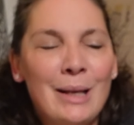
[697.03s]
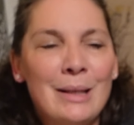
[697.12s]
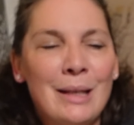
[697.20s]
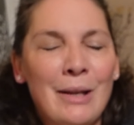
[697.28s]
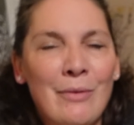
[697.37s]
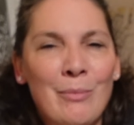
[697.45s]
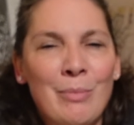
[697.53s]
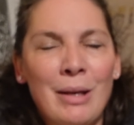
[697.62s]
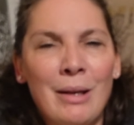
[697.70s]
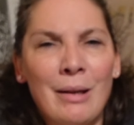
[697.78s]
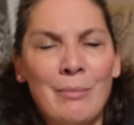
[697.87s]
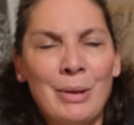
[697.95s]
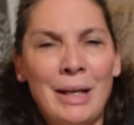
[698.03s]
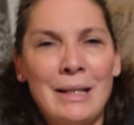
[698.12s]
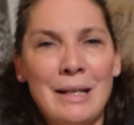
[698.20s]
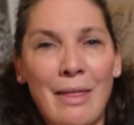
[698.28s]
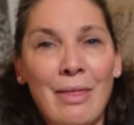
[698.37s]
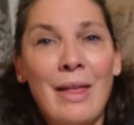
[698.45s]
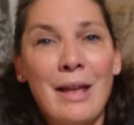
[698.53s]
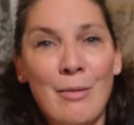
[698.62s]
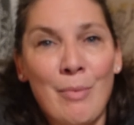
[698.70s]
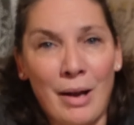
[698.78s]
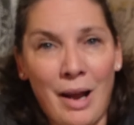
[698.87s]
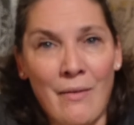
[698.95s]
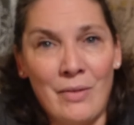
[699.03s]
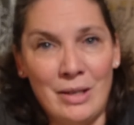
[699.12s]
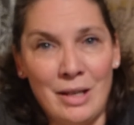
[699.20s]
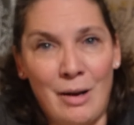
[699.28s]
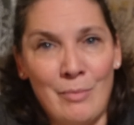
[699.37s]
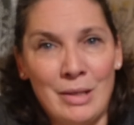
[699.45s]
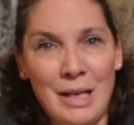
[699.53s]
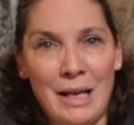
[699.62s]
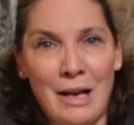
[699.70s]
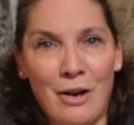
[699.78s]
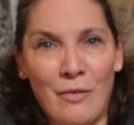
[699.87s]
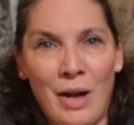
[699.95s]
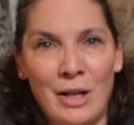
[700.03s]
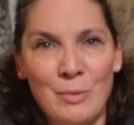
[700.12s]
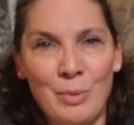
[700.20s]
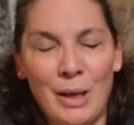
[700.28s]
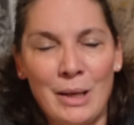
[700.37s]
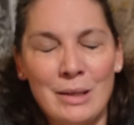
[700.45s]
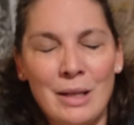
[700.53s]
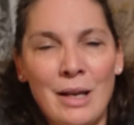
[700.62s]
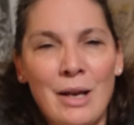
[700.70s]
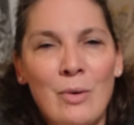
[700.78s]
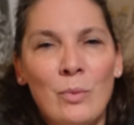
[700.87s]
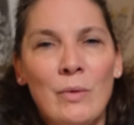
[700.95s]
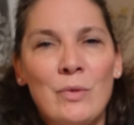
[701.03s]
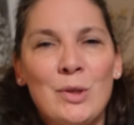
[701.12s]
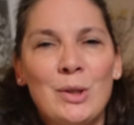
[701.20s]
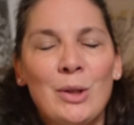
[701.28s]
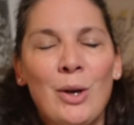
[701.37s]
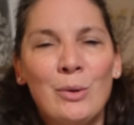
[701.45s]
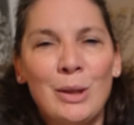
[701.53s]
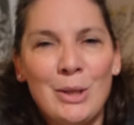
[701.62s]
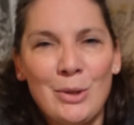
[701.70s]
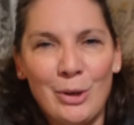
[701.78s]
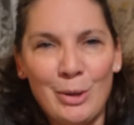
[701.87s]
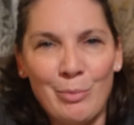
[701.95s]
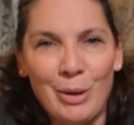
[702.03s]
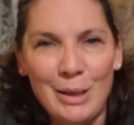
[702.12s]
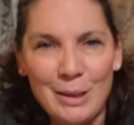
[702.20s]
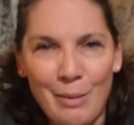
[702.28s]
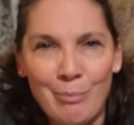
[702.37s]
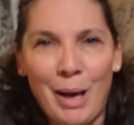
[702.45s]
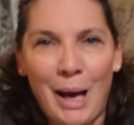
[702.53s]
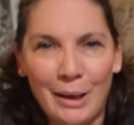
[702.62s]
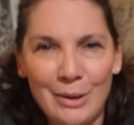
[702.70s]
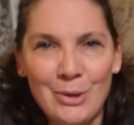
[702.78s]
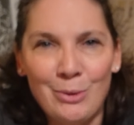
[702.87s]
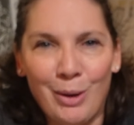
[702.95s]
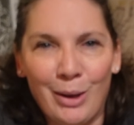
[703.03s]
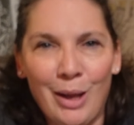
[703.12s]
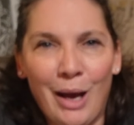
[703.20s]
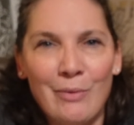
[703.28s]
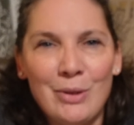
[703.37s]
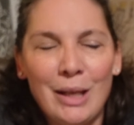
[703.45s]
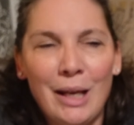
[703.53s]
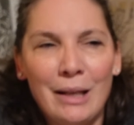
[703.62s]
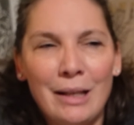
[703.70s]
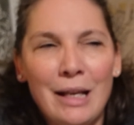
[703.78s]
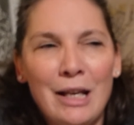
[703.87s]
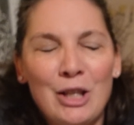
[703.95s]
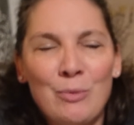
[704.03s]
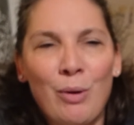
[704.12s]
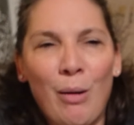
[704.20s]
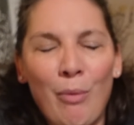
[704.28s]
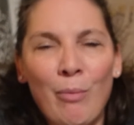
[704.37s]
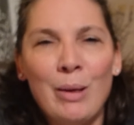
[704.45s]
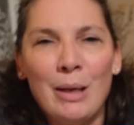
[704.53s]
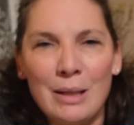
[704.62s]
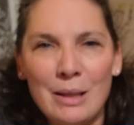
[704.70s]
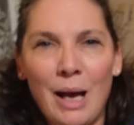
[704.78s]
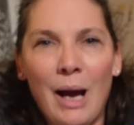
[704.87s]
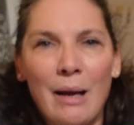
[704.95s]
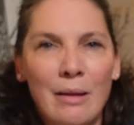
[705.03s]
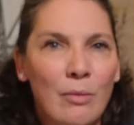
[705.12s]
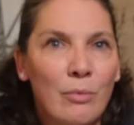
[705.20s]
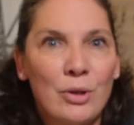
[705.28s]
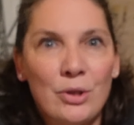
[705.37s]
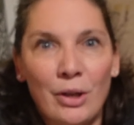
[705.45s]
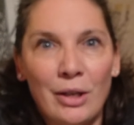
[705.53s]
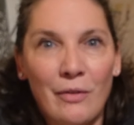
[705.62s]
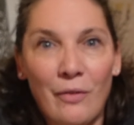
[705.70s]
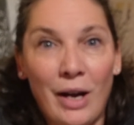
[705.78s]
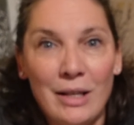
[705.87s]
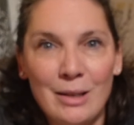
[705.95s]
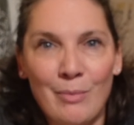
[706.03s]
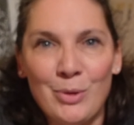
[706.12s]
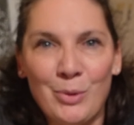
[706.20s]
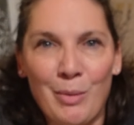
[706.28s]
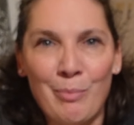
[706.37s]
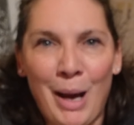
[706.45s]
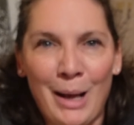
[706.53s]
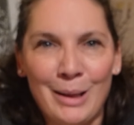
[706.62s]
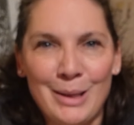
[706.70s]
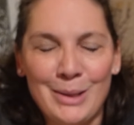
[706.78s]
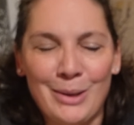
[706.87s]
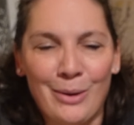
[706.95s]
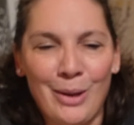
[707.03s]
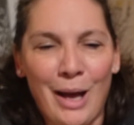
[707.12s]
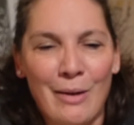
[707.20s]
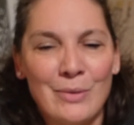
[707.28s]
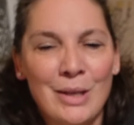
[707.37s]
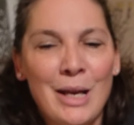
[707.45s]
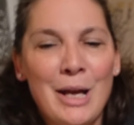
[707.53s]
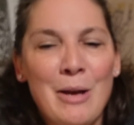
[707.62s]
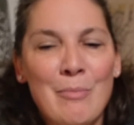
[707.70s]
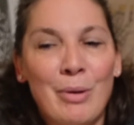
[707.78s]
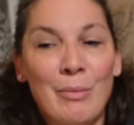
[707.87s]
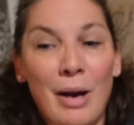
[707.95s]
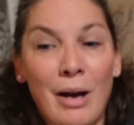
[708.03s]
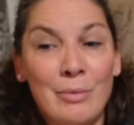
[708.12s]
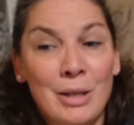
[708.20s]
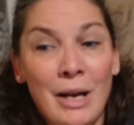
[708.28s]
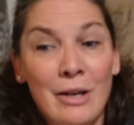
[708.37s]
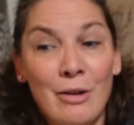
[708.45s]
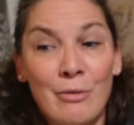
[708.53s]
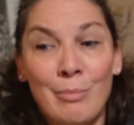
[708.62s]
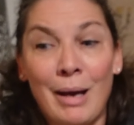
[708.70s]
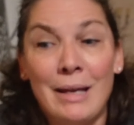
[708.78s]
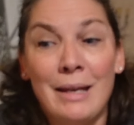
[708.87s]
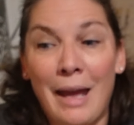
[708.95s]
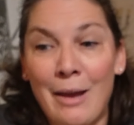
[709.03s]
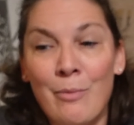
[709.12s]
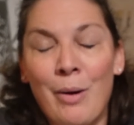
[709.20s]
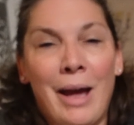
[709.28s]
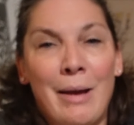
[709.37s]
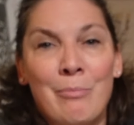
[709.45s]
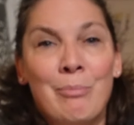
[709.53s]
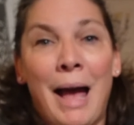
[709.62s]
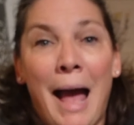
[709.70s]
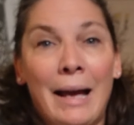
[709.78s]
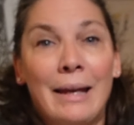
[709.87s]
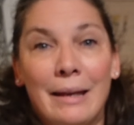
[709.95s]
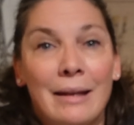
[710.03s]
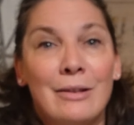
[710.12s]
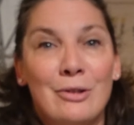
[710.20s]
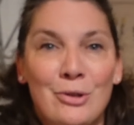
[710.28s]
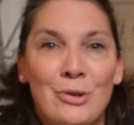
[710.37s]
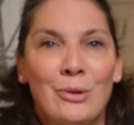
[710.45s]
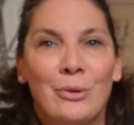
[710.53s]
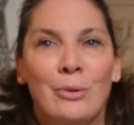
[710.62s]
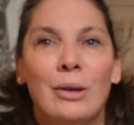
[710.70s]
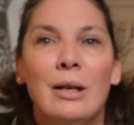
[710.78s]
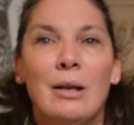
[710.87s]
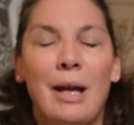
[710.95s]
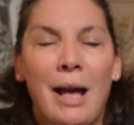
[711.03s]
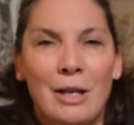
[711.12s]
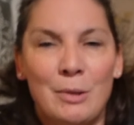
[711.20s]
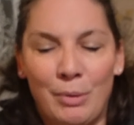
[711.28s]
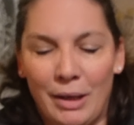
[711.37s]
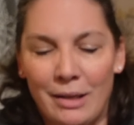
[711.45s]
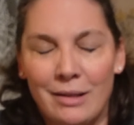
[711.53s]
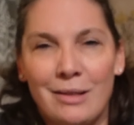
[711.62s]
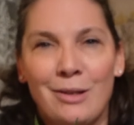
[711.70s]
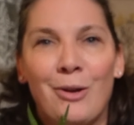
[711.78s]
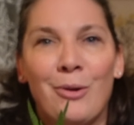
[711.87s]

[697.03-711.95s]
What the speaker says: to even begin to think about having time to take care of house plants. We've slowly started to bring some back into our lives again. It's probably a sign that we're starting to find some sort of balance in our lives. But I'll tell you, my gateway back into houseplants